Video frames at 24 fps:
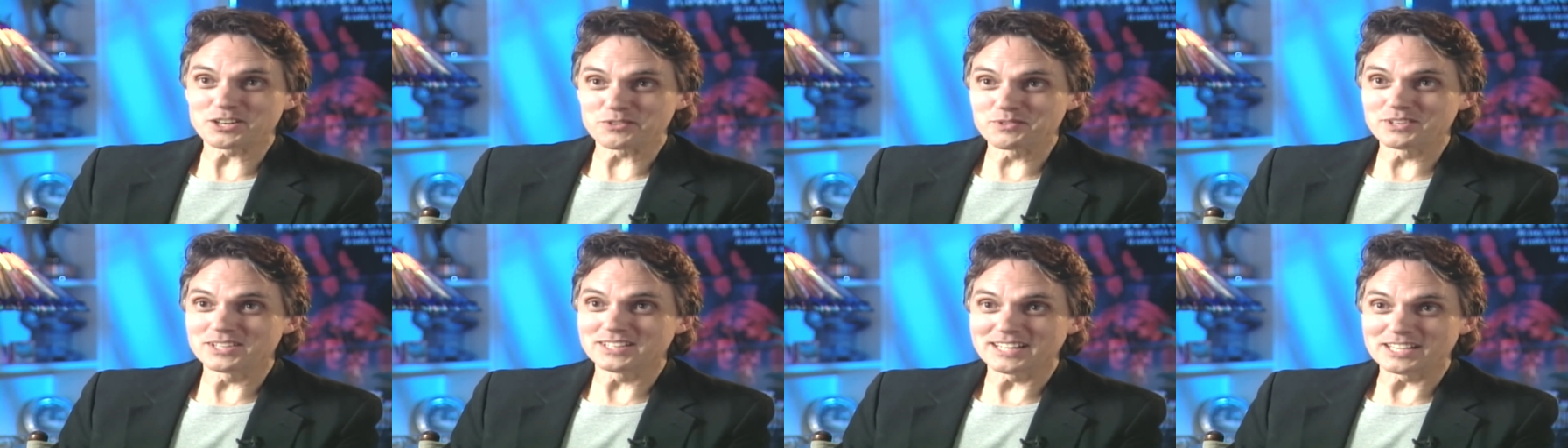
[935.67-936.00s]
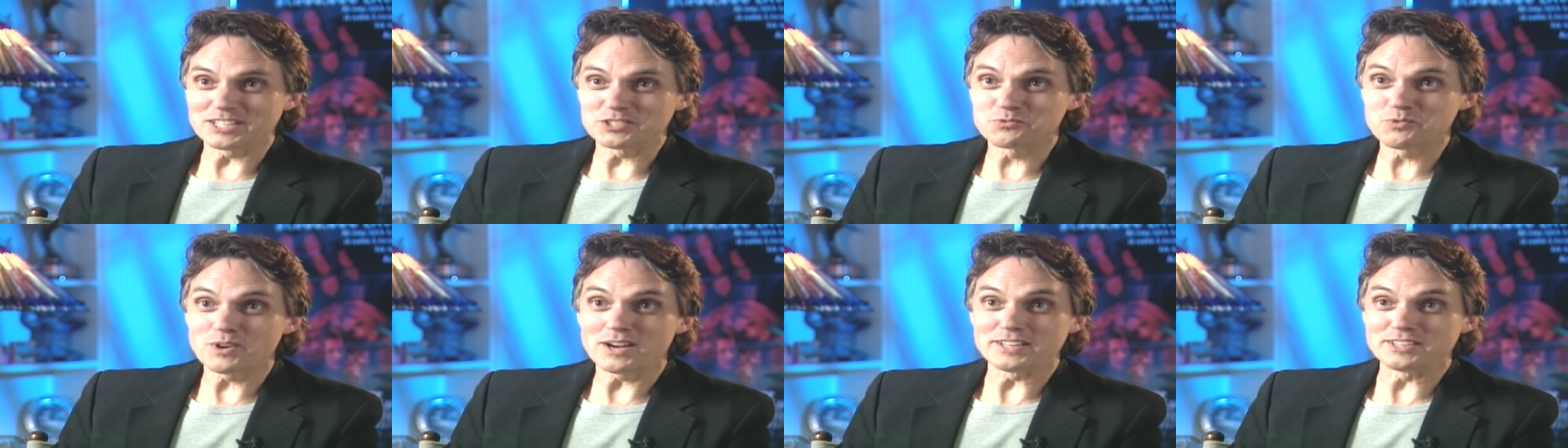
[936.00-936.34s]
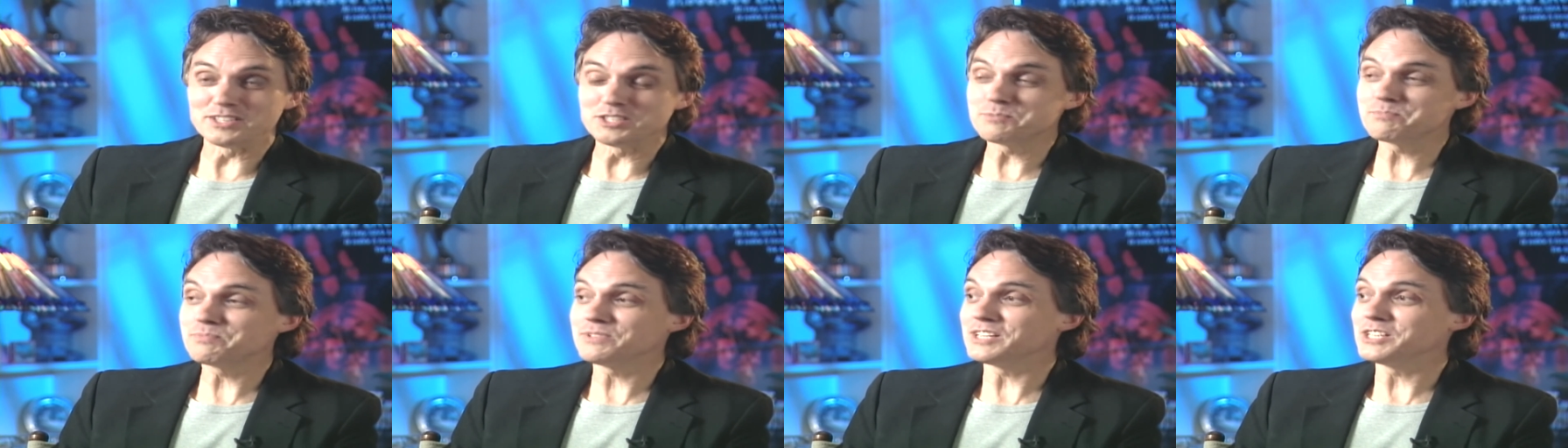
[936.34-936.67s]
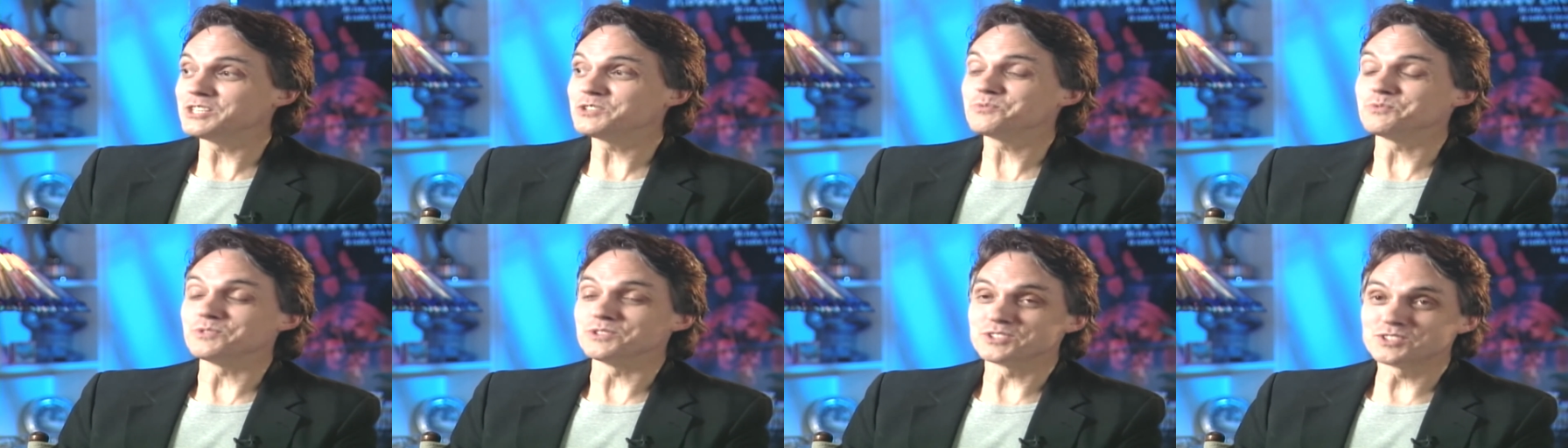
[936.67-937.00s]
I realized why this
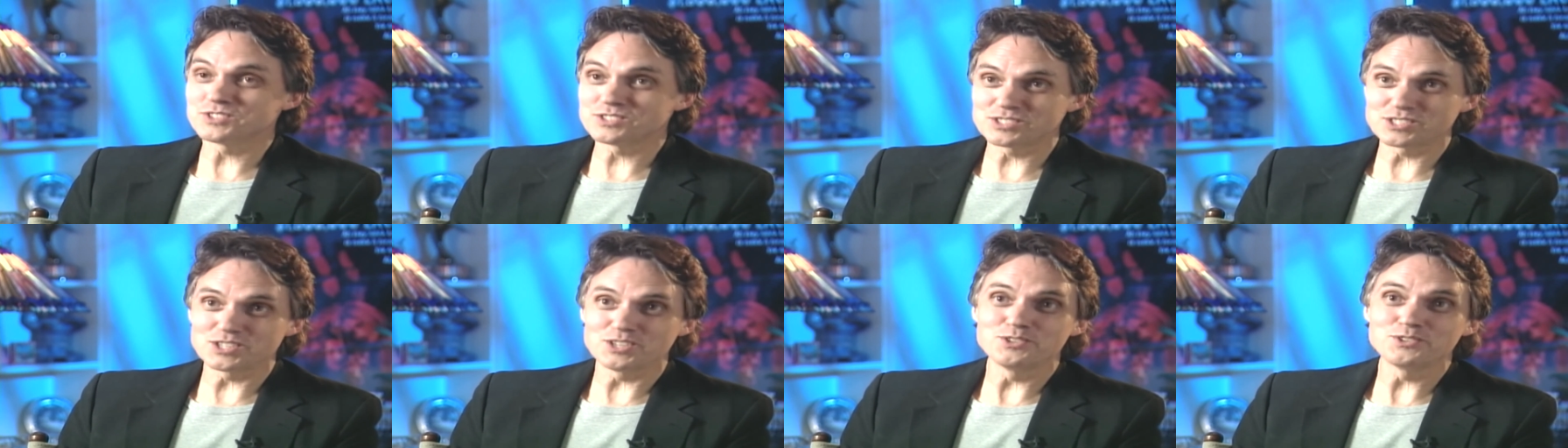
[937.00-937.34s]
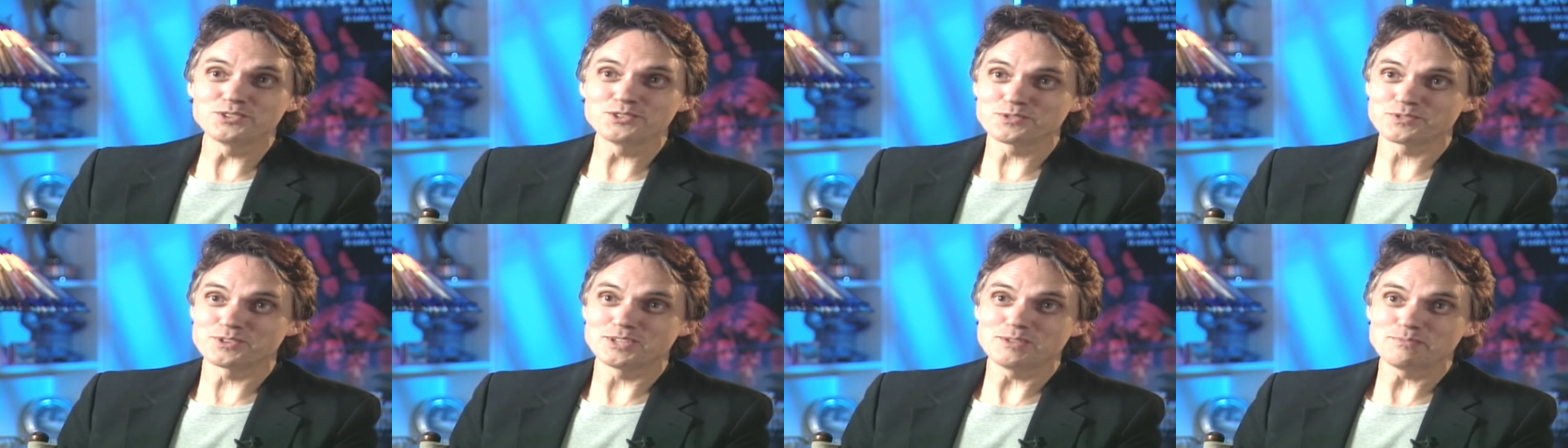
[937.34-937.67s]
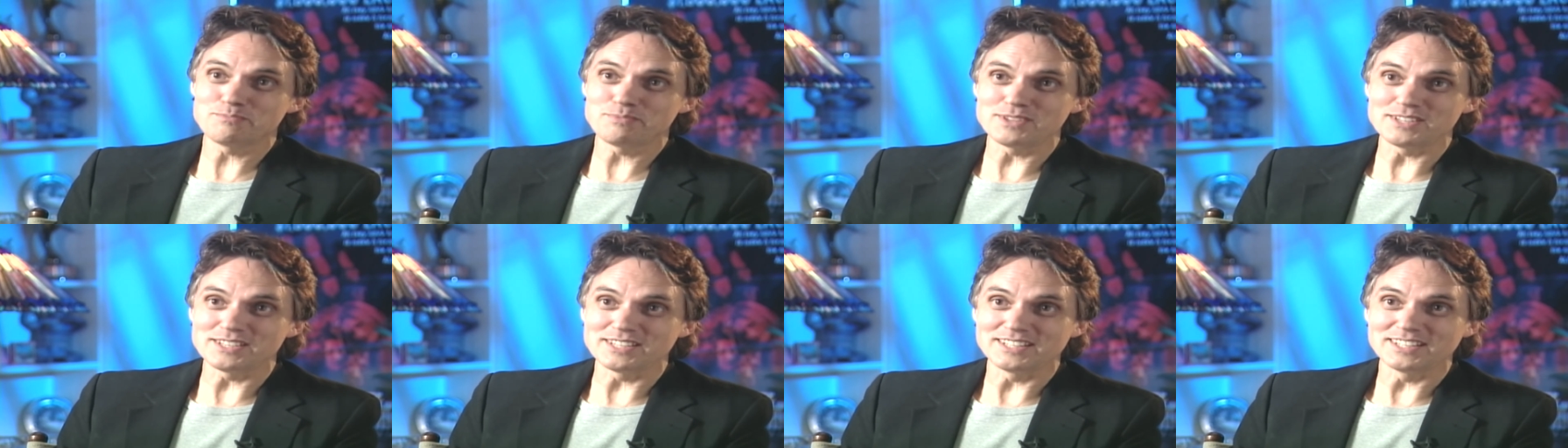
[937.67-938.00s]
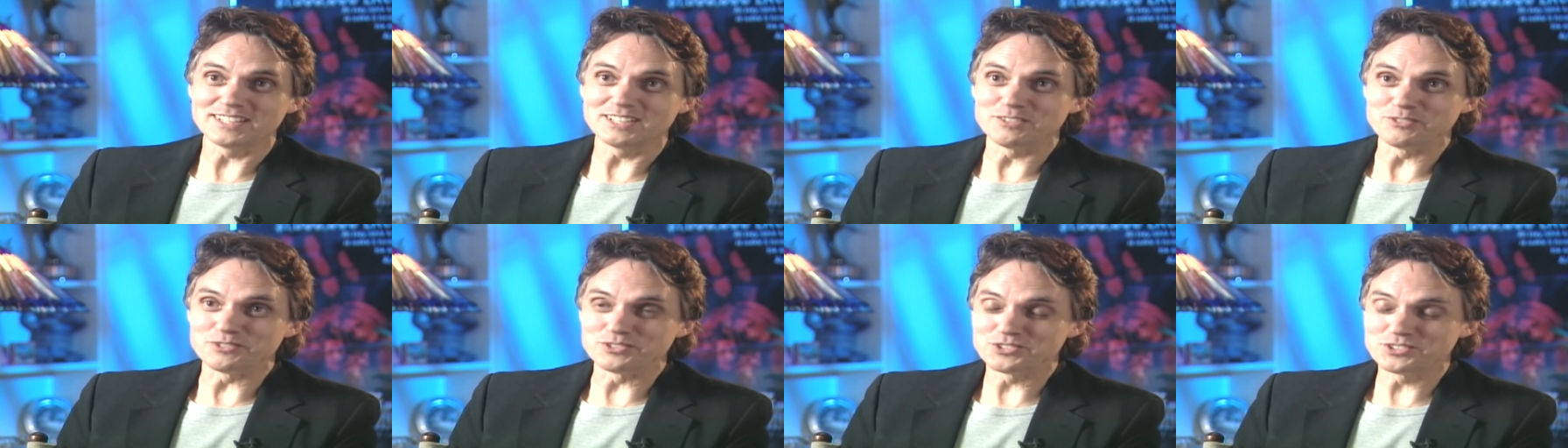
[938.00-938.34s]
place was so creepy.
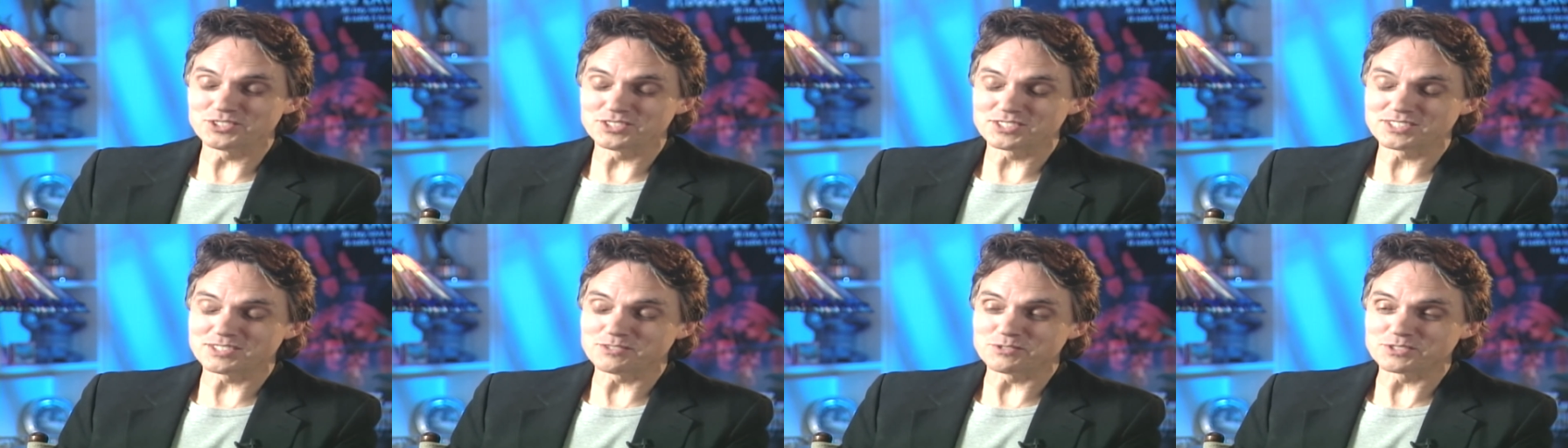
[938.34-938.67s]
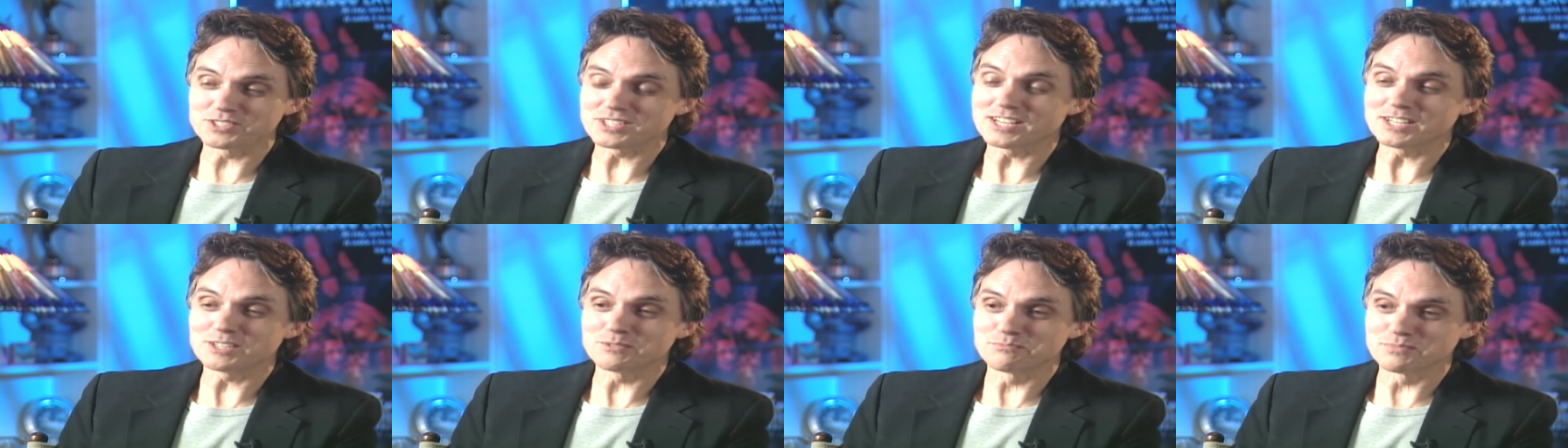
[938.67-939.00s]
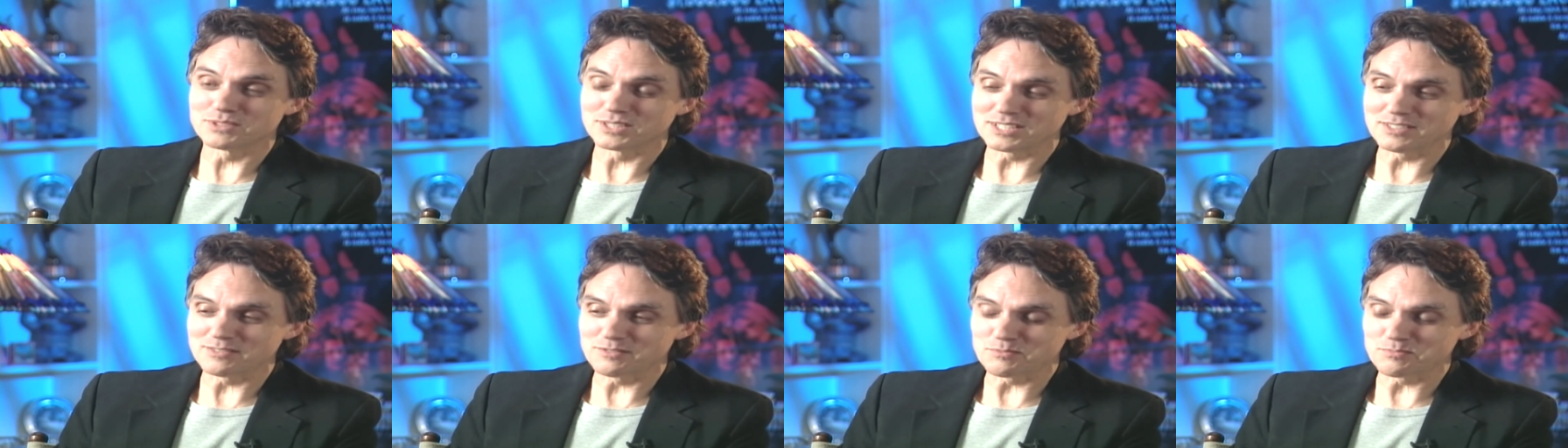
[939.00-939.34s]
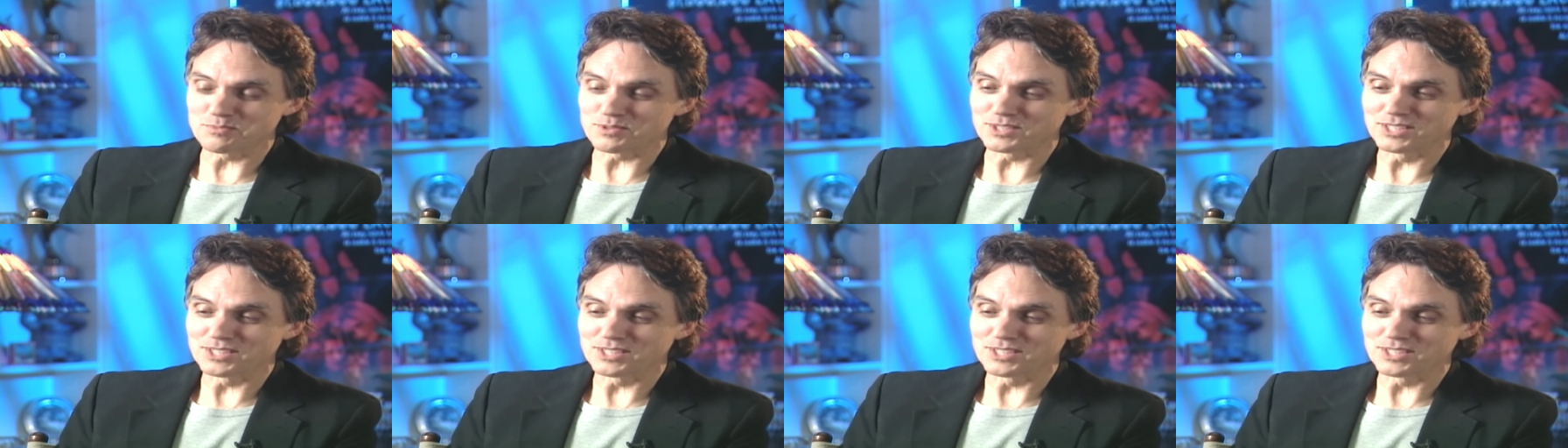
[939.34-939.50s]
It was just it was unbelievable.